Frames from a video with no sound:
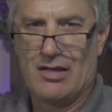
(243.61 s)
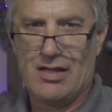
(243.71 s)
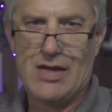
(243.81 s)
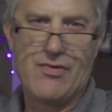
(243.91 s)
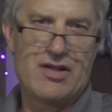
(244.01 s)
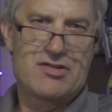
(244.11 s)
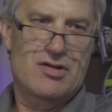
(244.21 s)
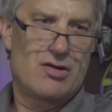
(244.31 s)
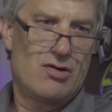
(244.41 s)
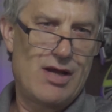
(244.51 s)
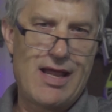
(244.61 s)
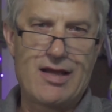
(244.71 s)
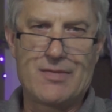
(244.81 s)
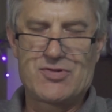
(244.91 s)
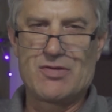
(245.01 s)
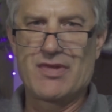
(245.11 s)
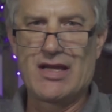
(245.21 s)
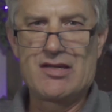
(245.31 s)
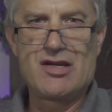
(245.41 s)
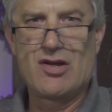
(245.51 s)
he wants to go hang up some
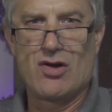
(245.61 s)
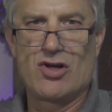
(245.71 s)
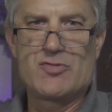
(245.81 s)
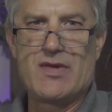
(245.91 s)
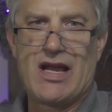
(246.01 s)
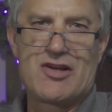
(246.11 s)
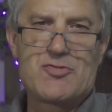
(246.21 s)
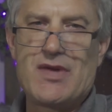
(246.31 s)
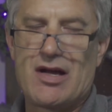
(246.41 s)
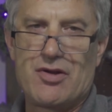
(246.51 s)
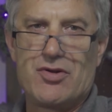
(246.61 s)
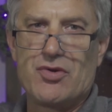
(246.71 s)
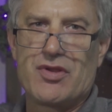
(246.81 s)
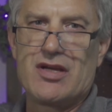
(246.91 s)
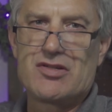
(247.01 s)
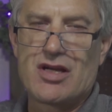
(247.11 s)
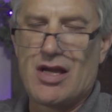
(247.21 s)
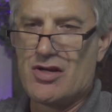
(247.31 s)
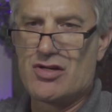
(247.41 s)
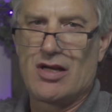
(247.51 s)
things. He calls me, asks me how to do things
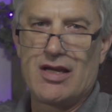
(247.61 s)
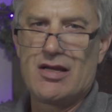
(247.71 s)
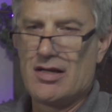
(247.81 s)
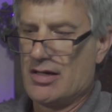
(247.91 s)
occasionally.